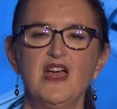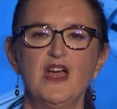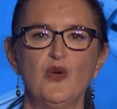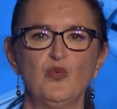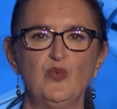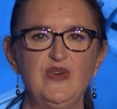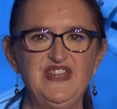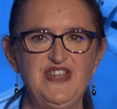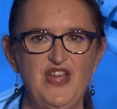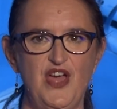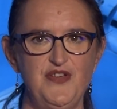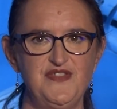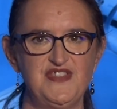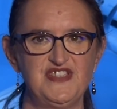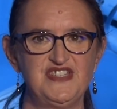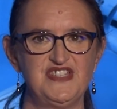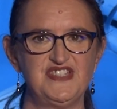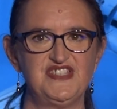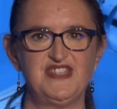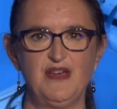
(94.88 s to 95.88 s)
We know that
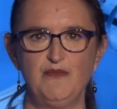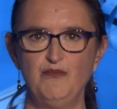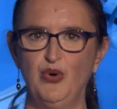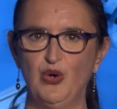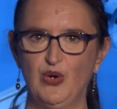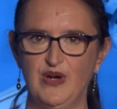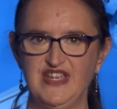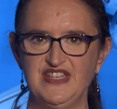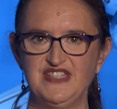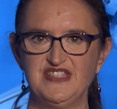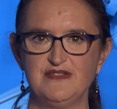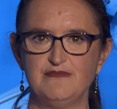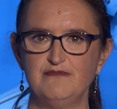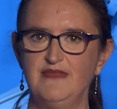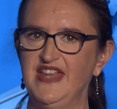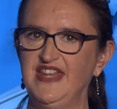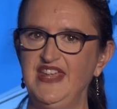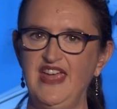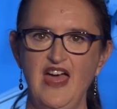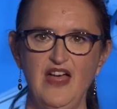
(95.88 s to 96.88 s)
at some point,
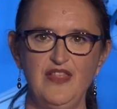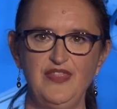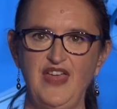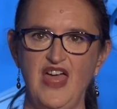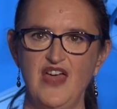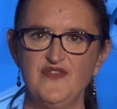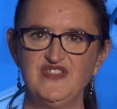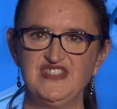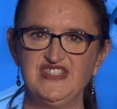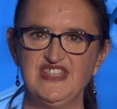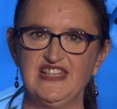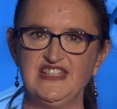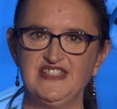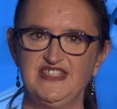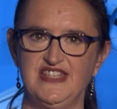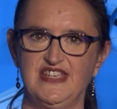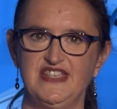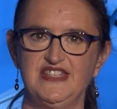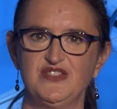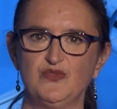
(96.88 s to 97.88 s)
many healthcare
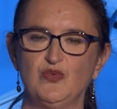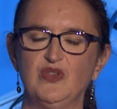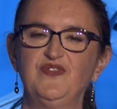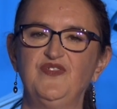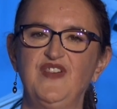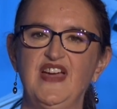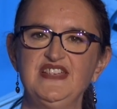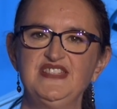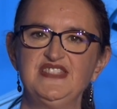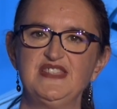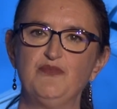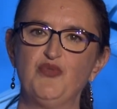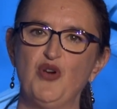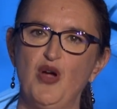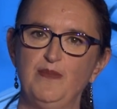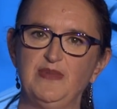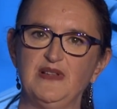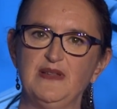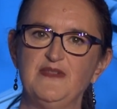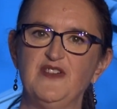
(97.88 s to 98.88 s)
facilities will face the
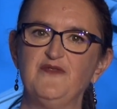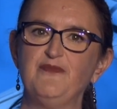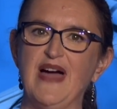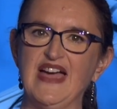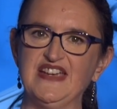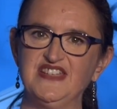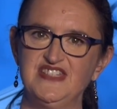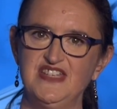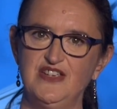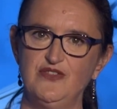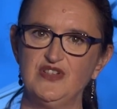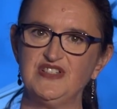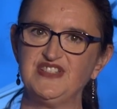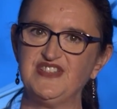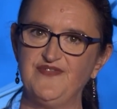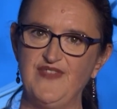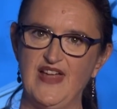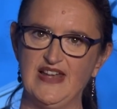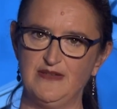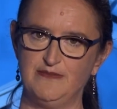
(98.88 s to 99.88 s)
problem of bacterial
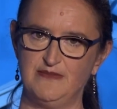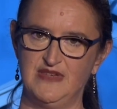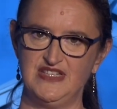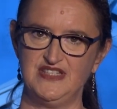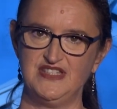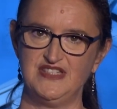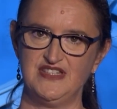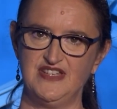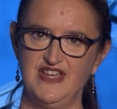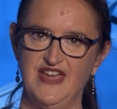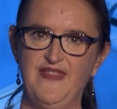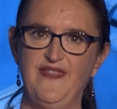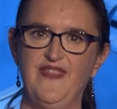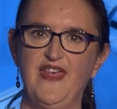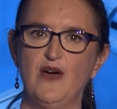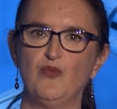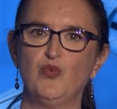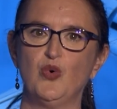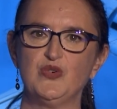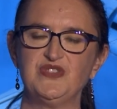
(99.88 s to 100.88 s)
development in
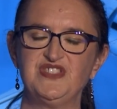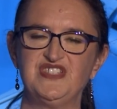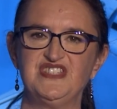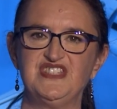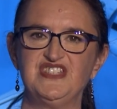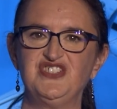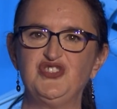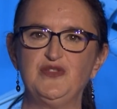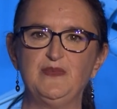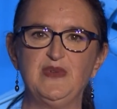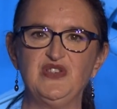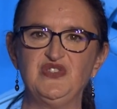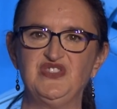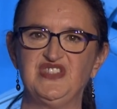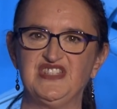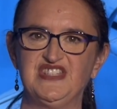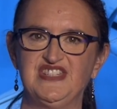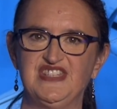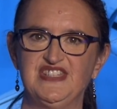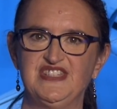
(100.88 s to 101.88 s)
their water distribution
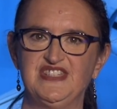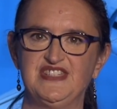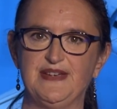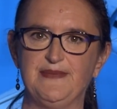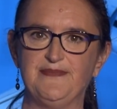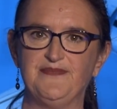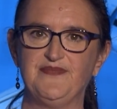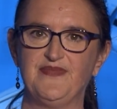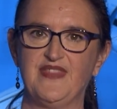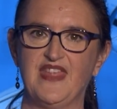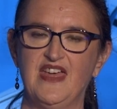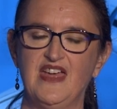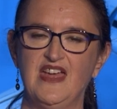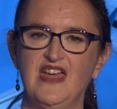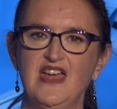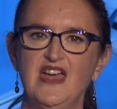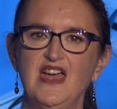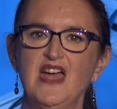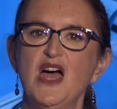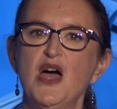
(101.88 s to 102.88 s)
system.
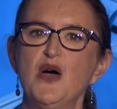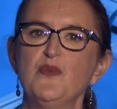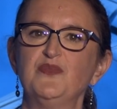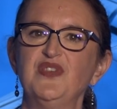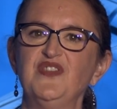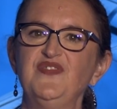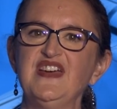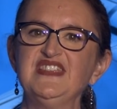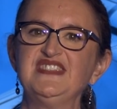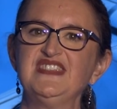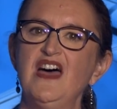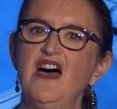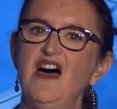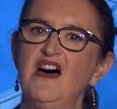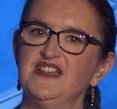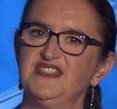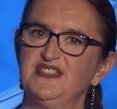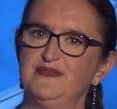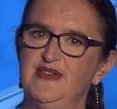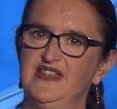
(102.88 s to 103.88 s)
Professor
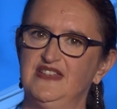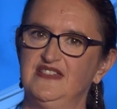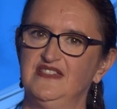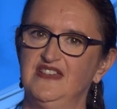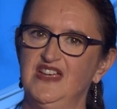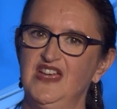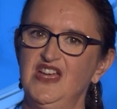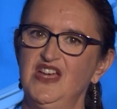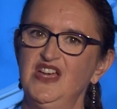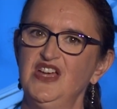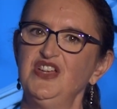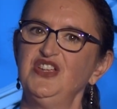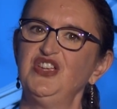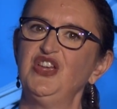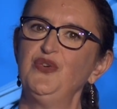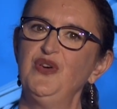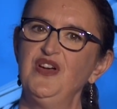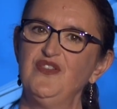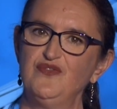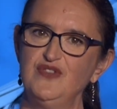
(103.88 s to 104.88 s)
Hartmann, you
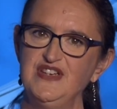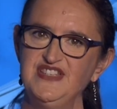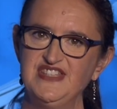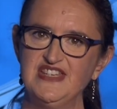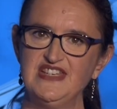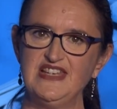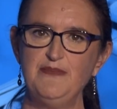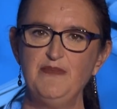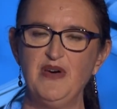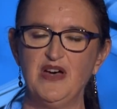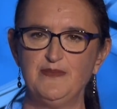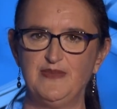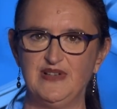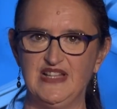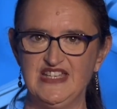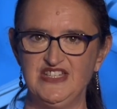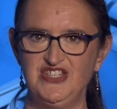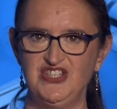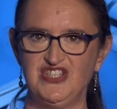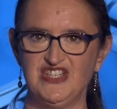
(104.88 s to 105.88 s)
have recently
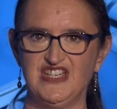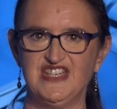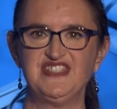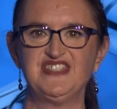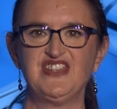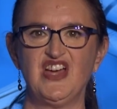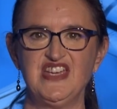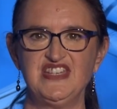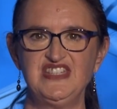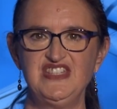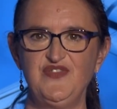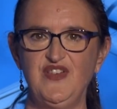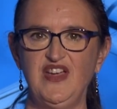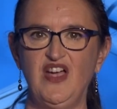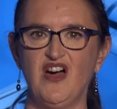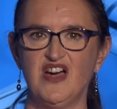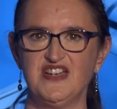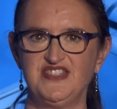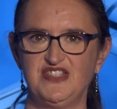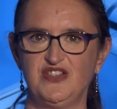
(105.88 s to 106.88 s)
published a scientific
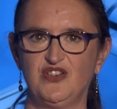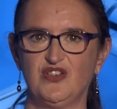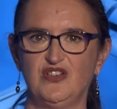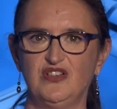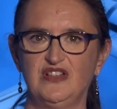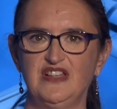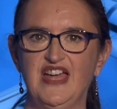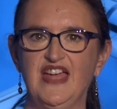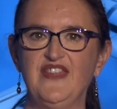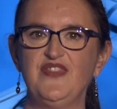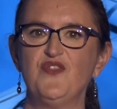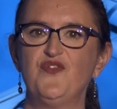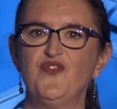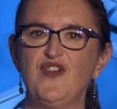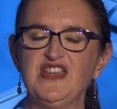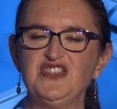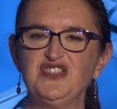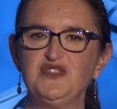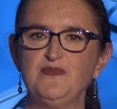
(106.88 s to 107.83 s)
article in the French